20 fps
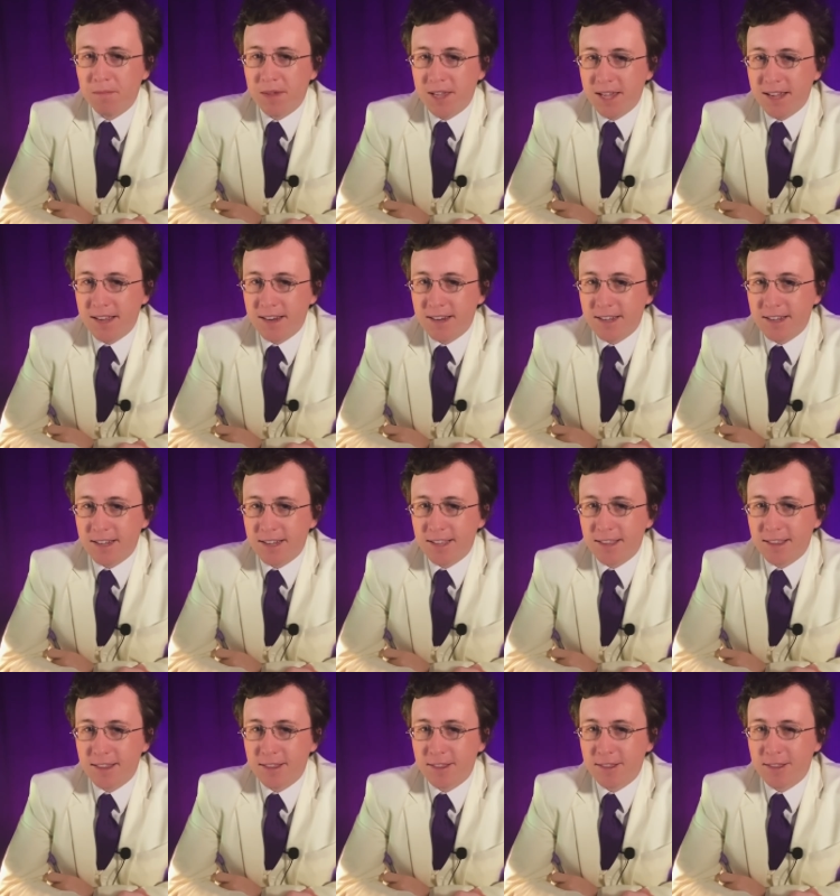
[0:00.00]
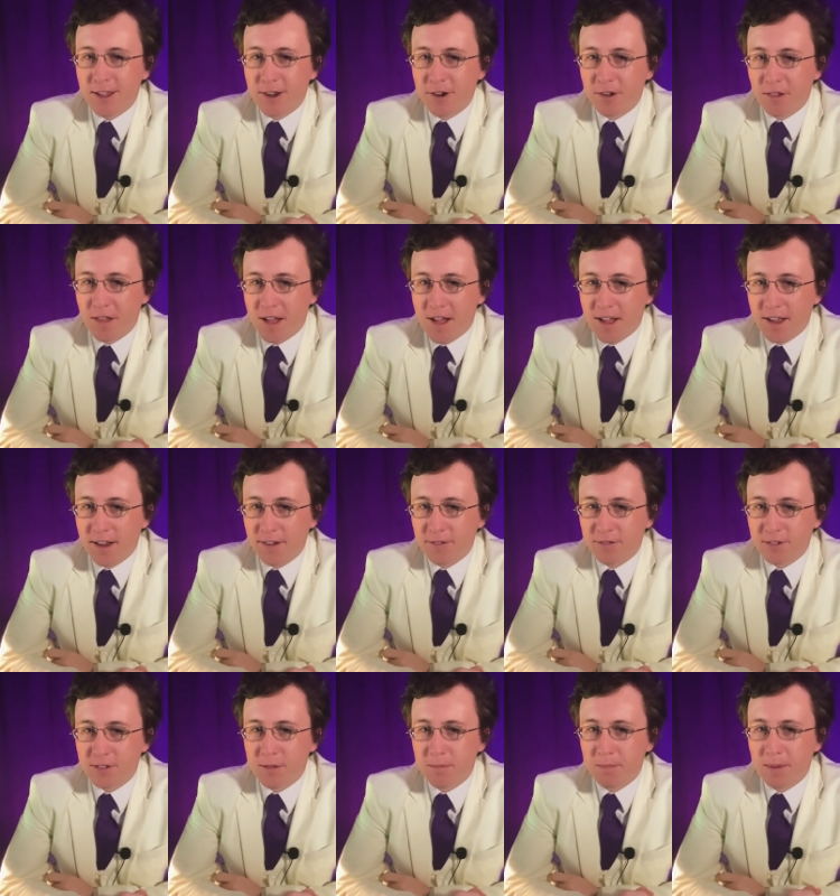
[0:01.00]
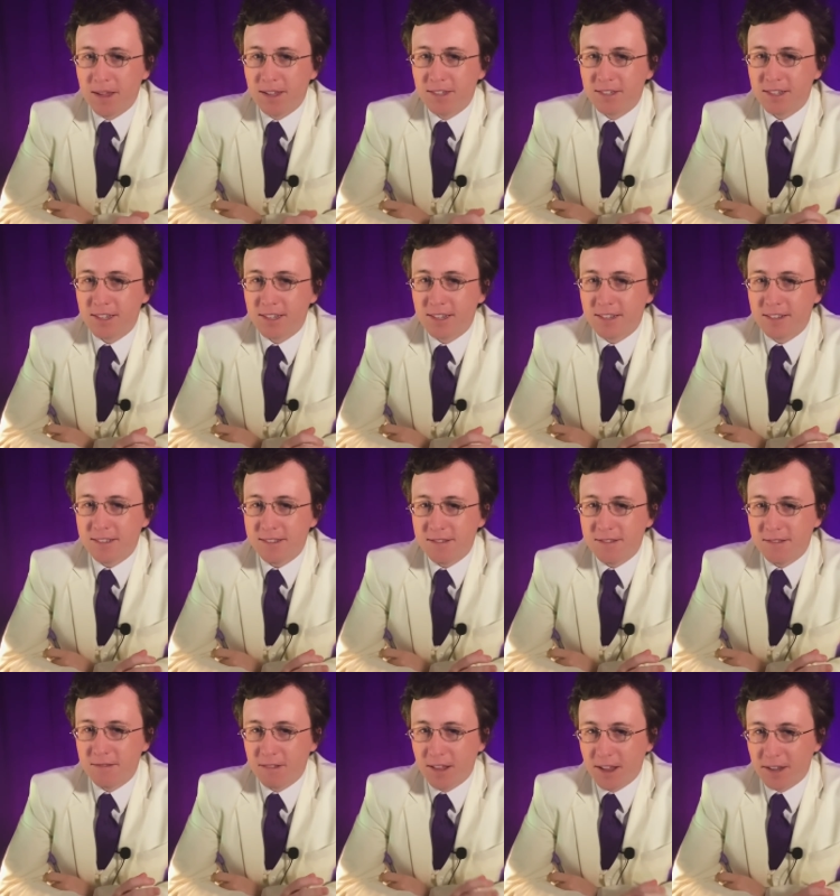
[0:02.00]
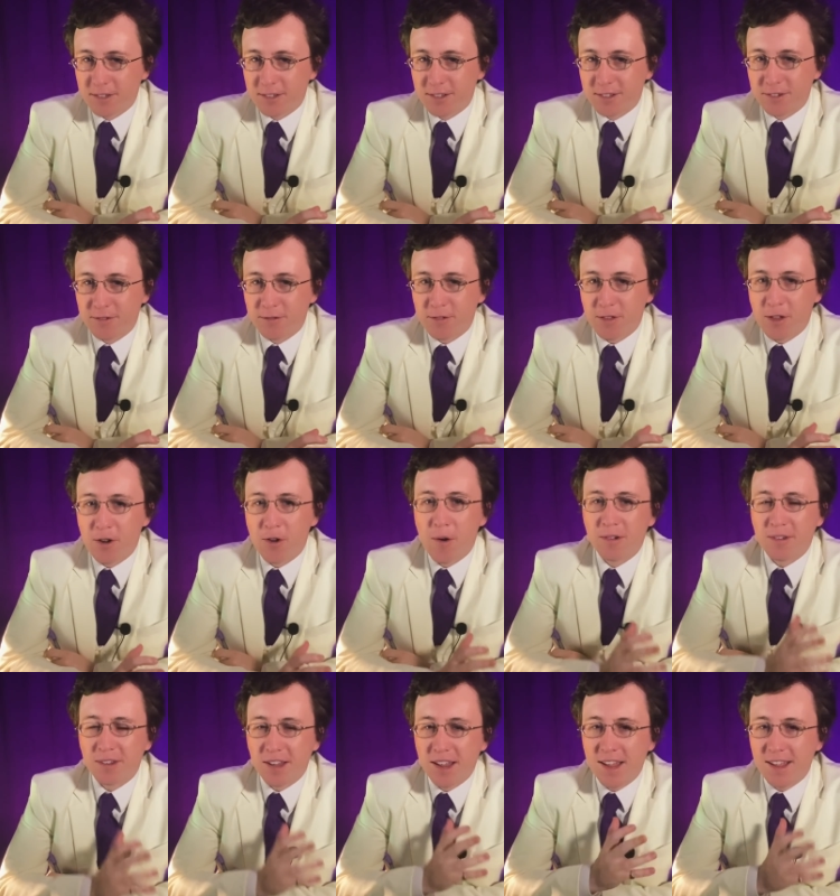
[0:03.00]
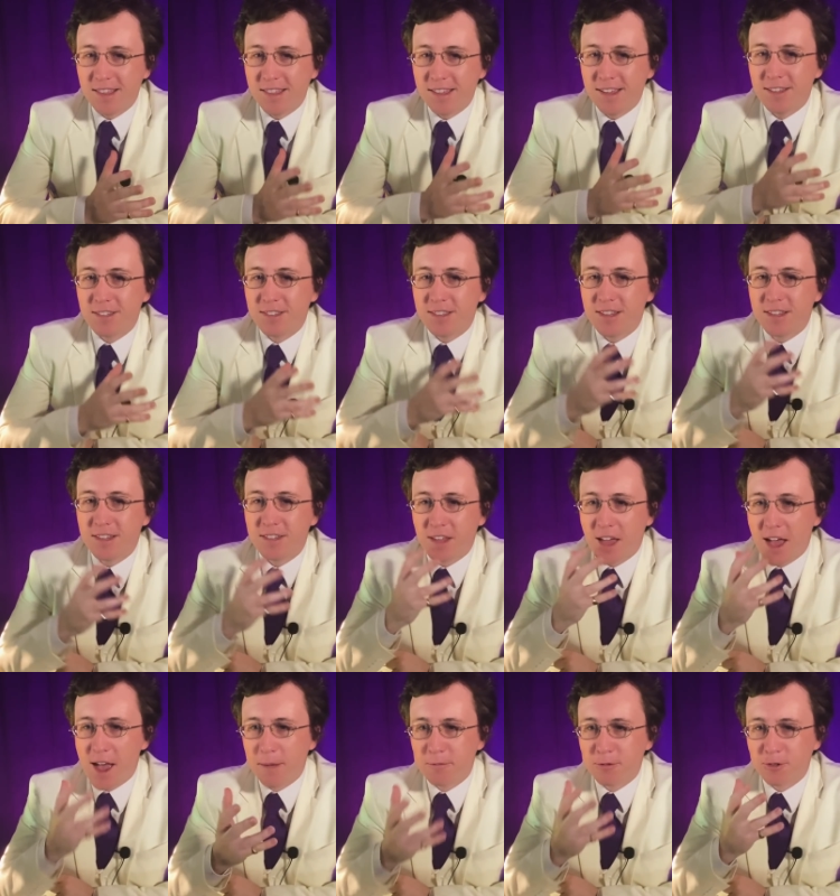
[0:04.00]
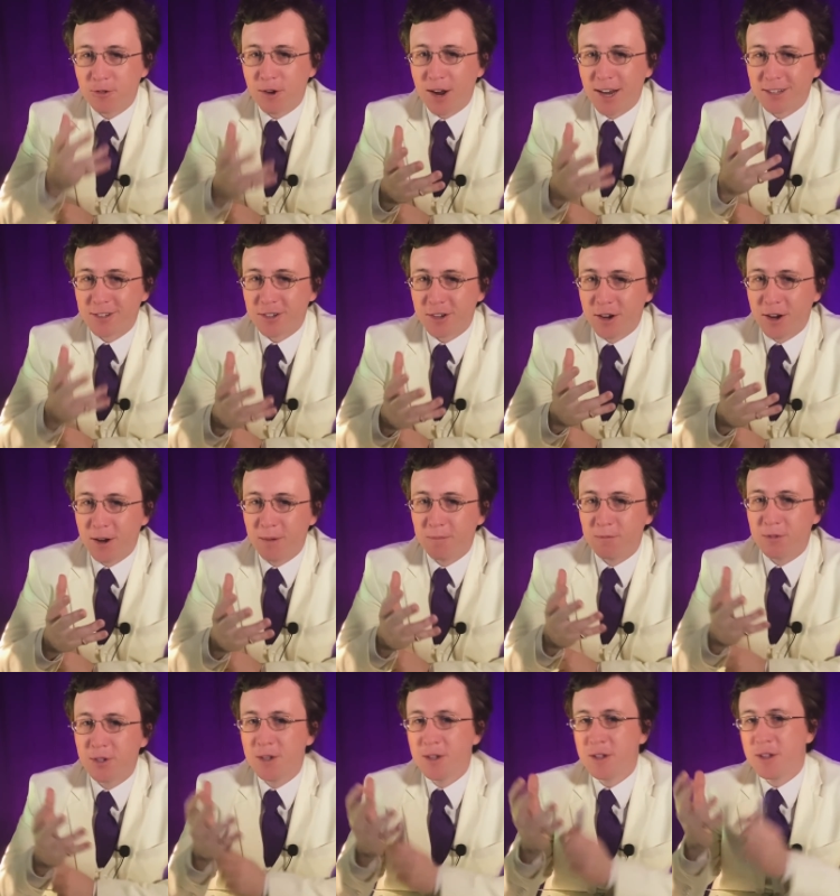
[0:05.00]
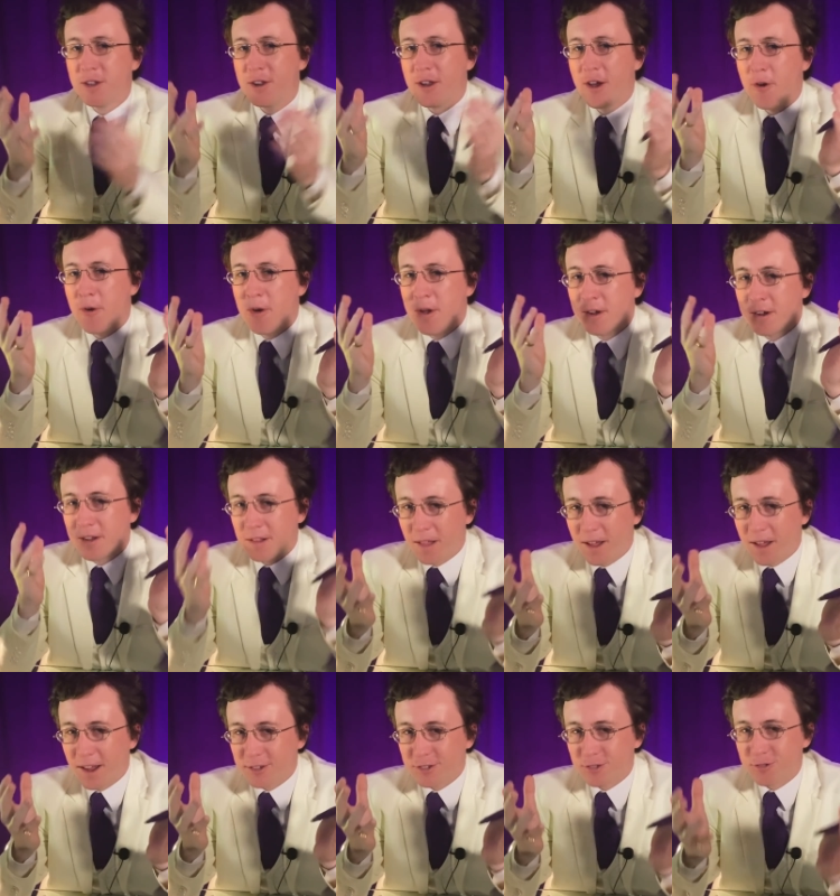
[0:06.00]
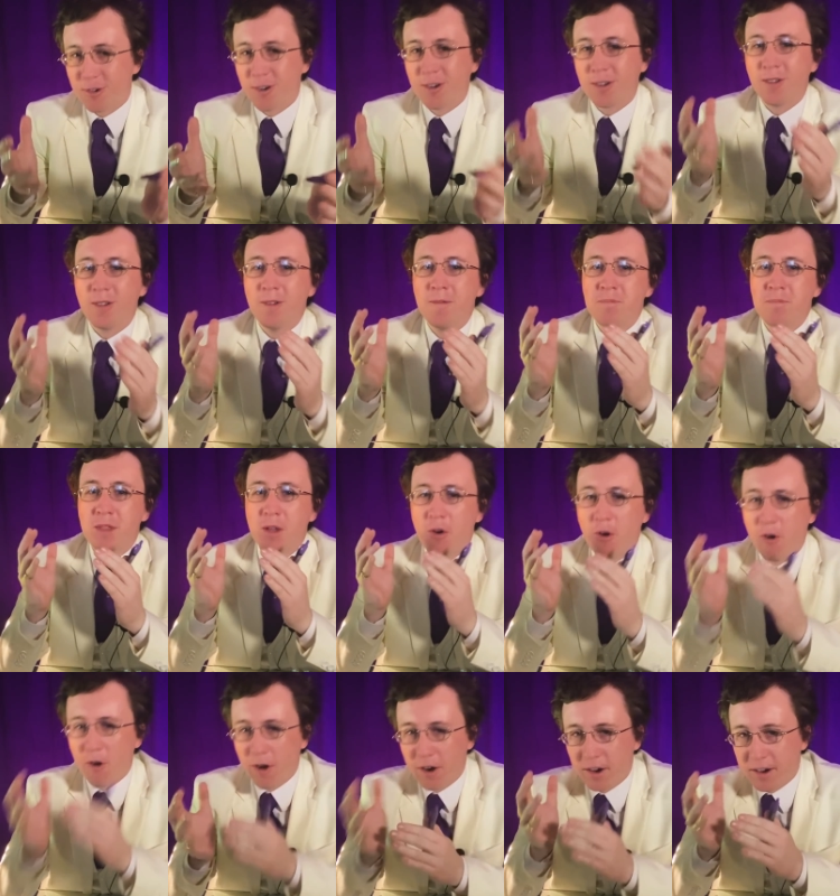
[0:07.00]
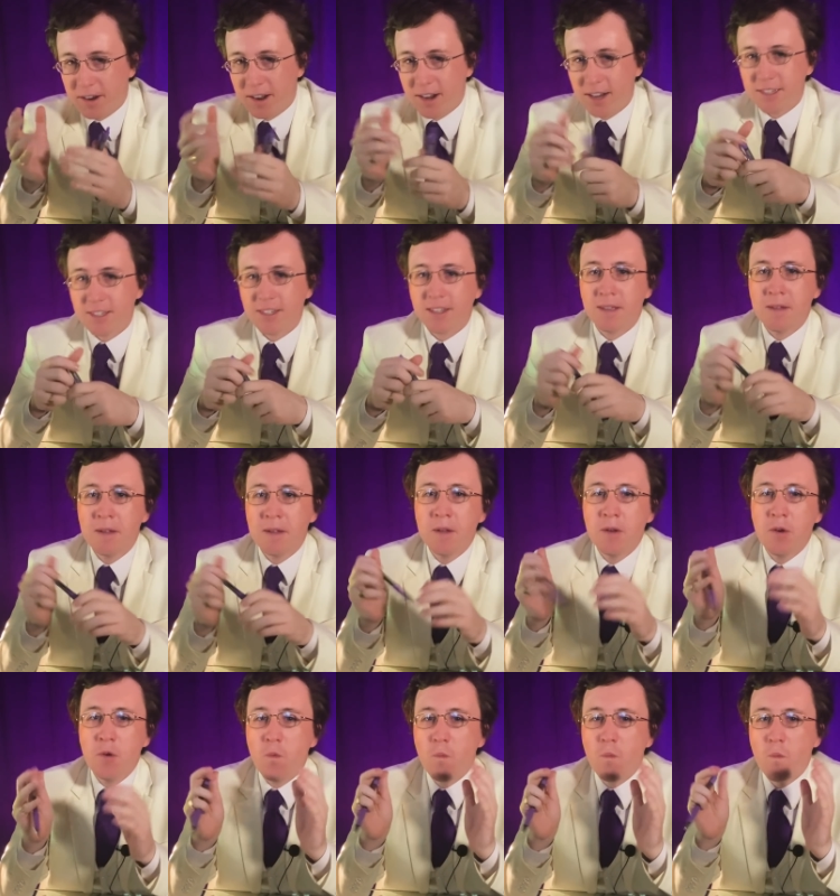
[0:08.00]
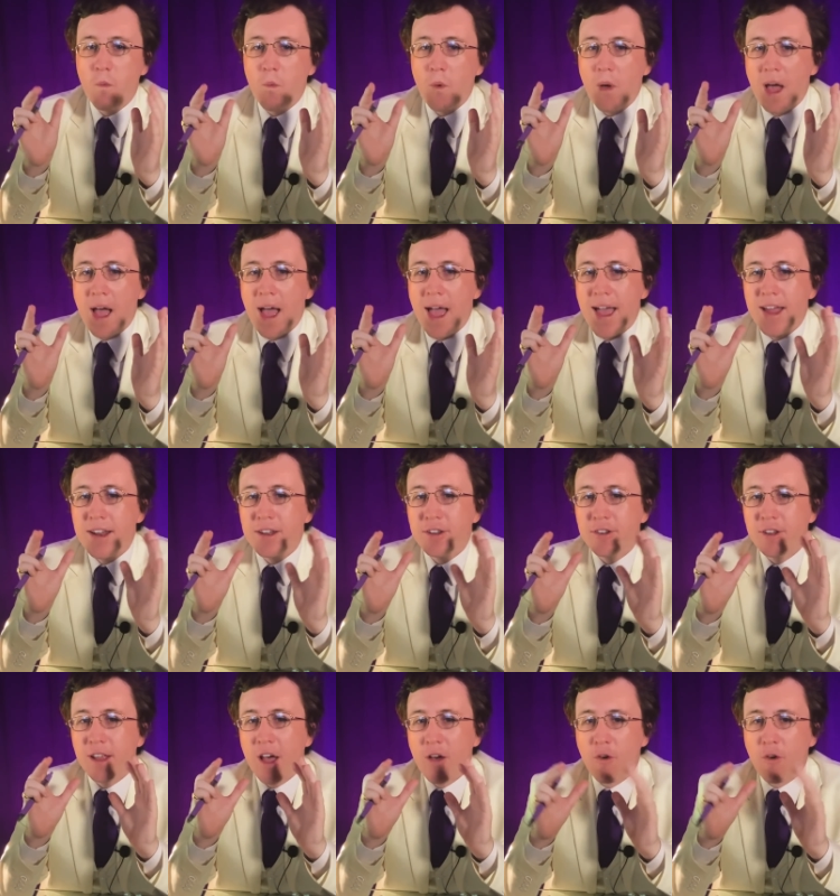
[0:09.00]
mean in their lives, the basic lessons of, take these abstract terms, class struggle, organizing, and